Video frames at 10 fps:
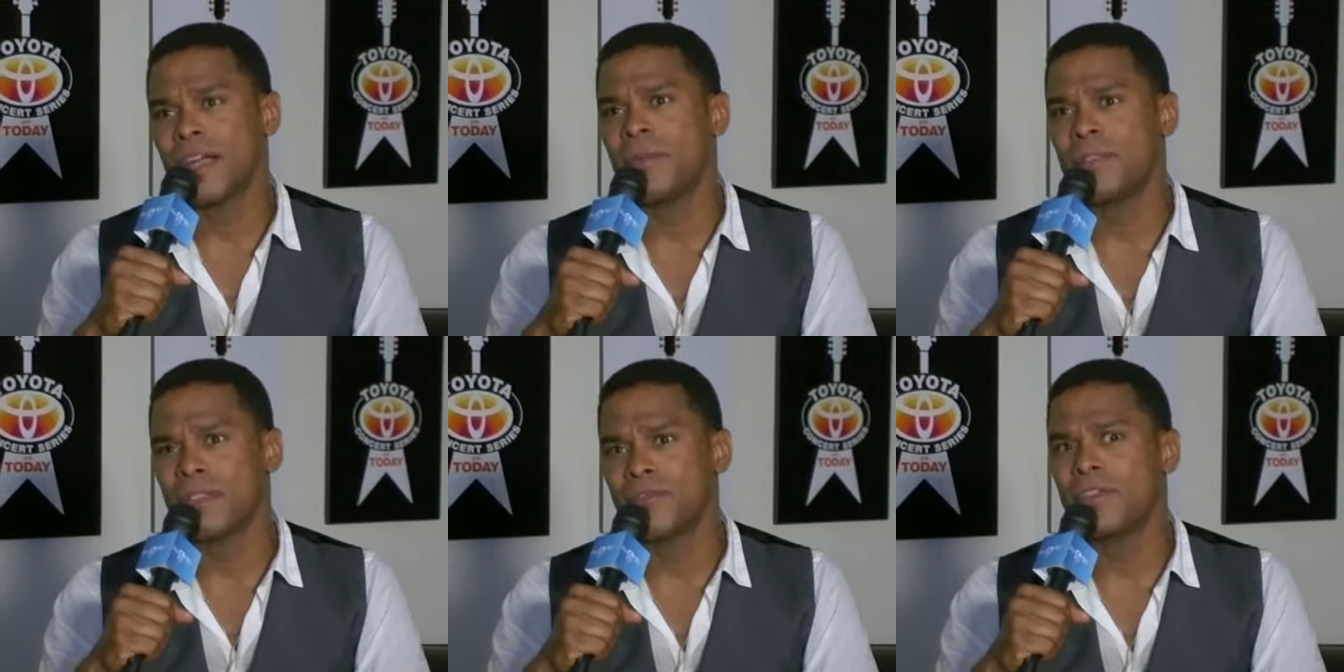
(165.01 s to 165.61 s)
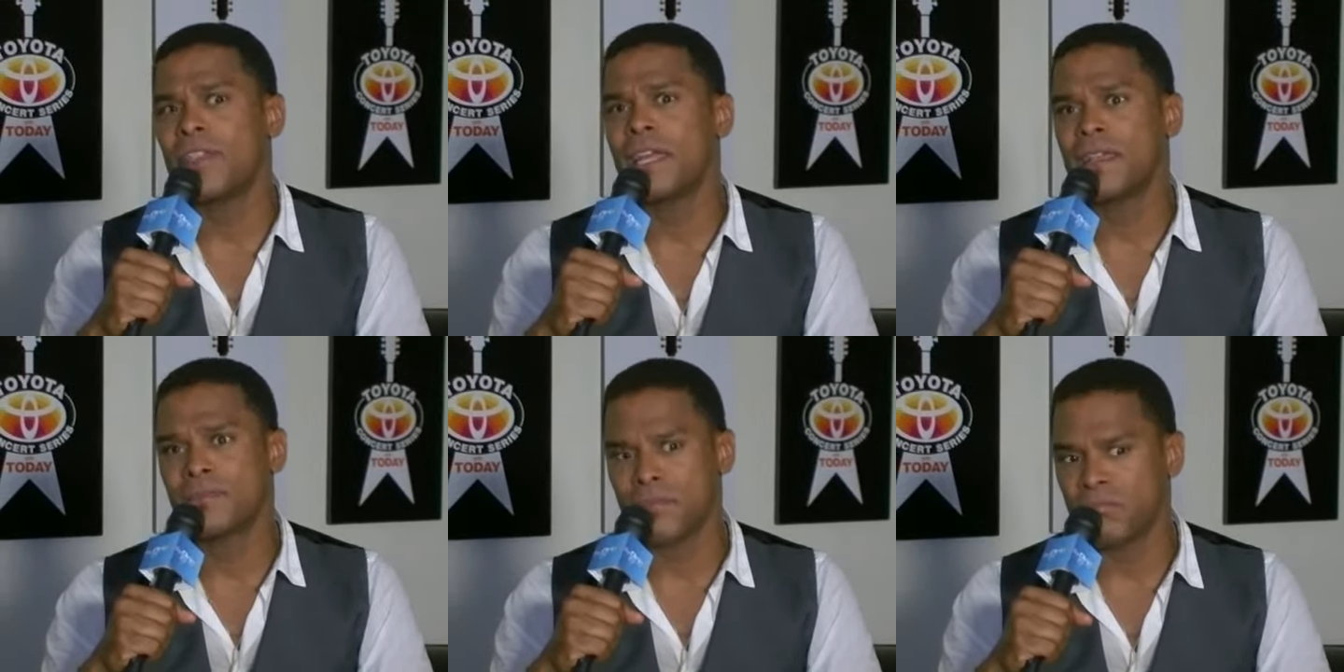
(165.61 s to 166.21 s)
I would definitely
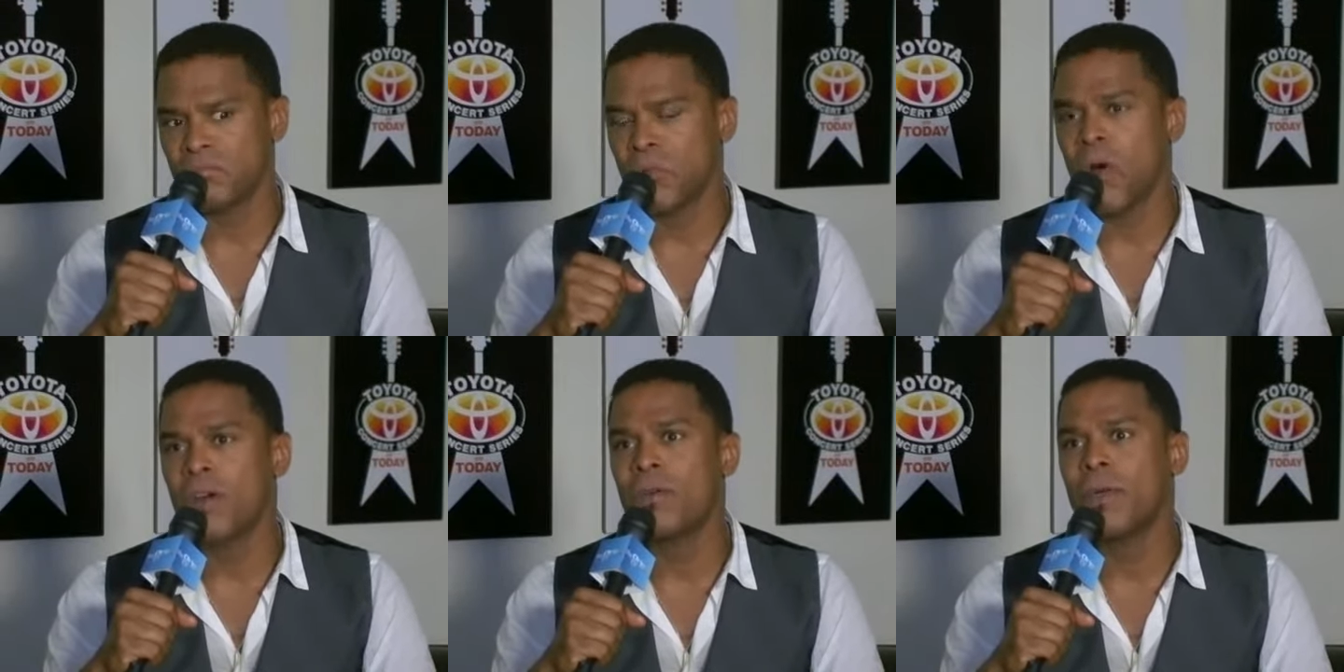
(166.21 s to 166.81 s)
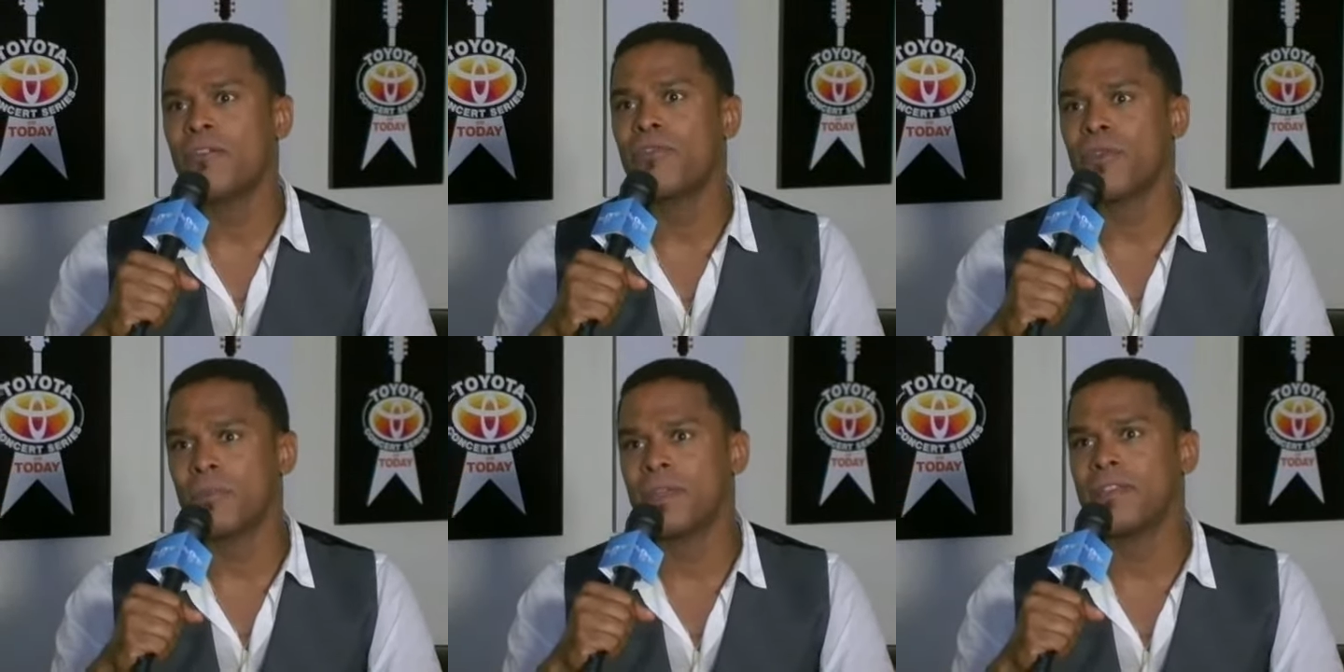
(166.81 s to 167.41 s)
like walk away
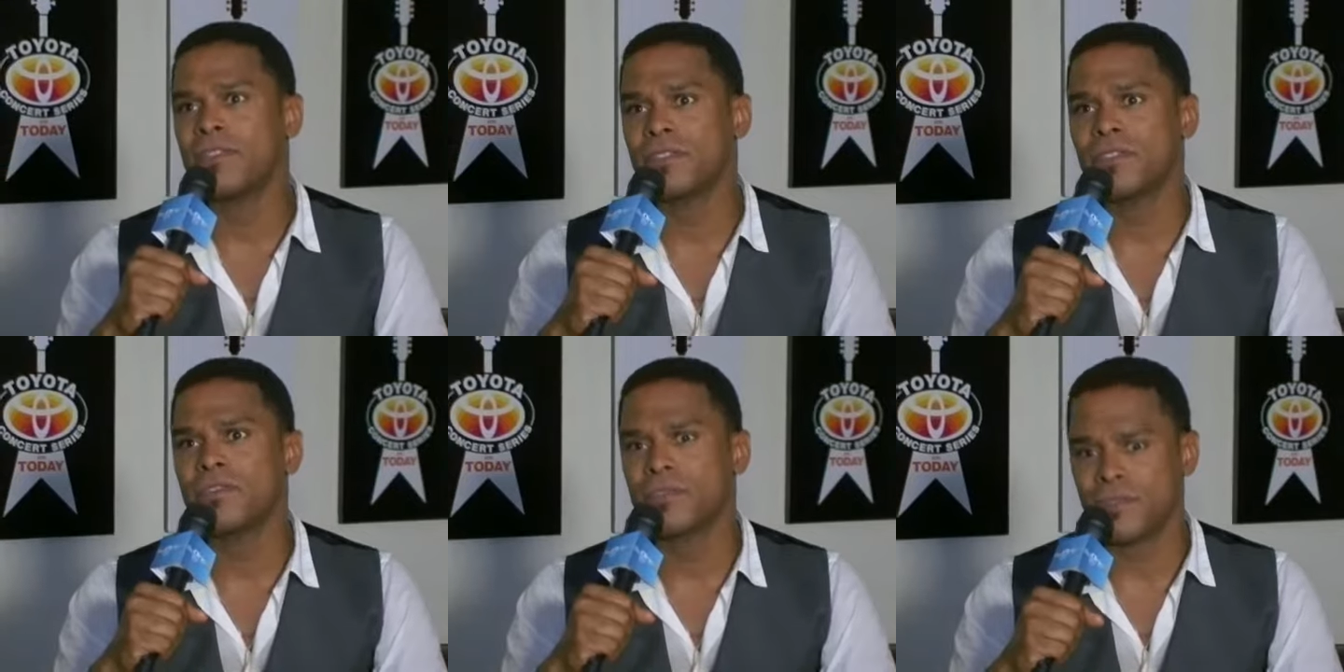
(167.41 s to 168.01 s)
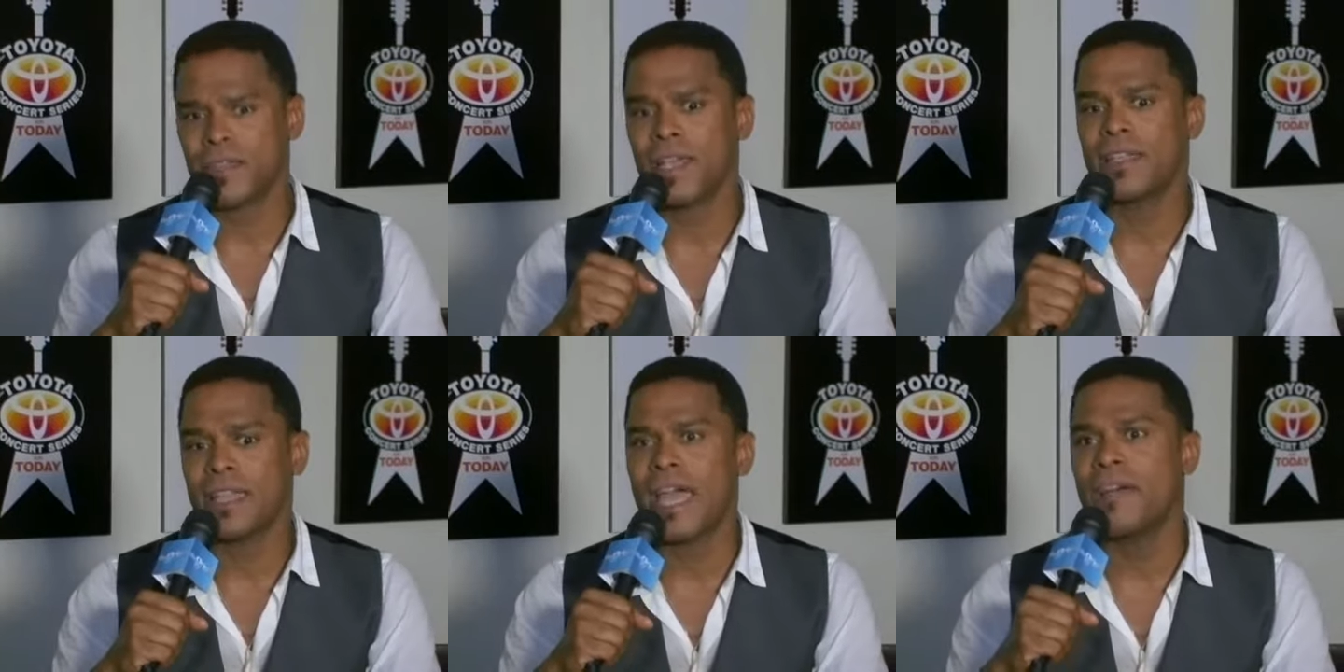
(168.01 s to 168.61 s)
for a minute just to sort of
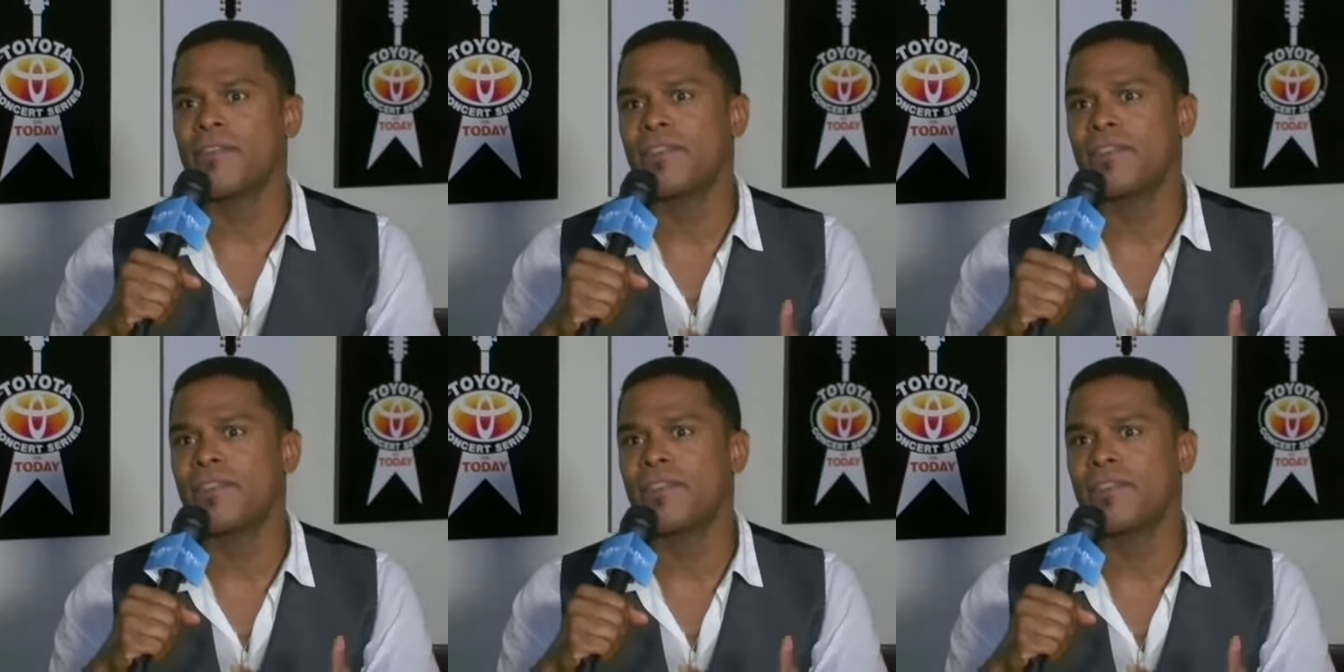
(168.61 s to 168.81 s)
like have